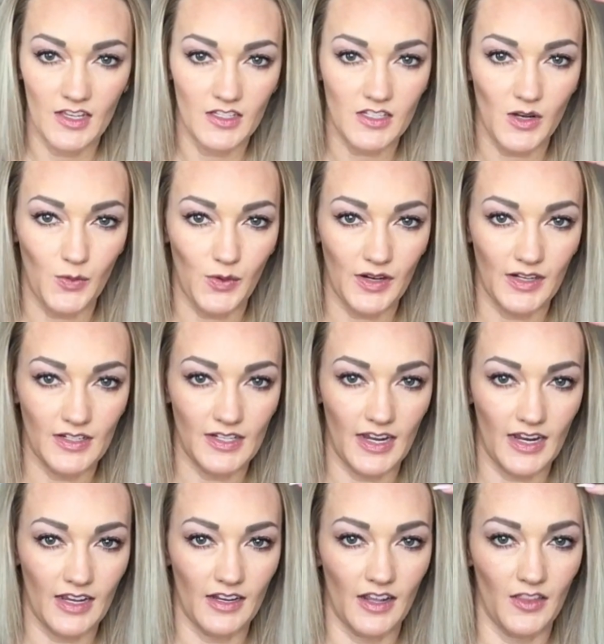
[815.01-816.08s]
So we're going to
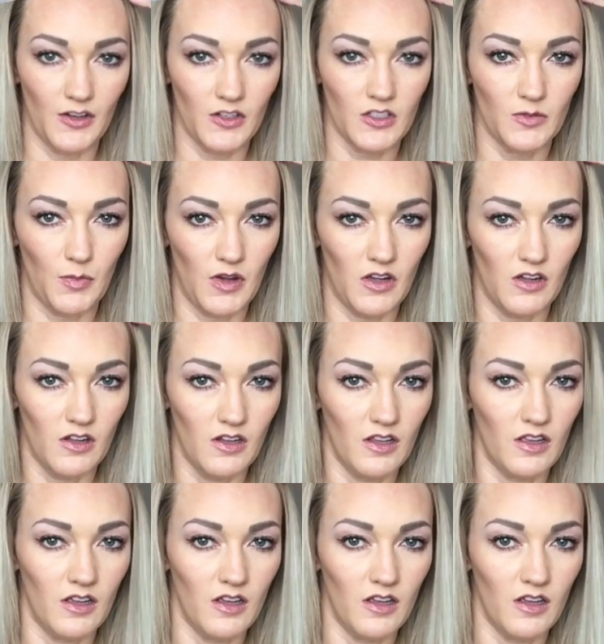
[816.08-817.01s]
take another small,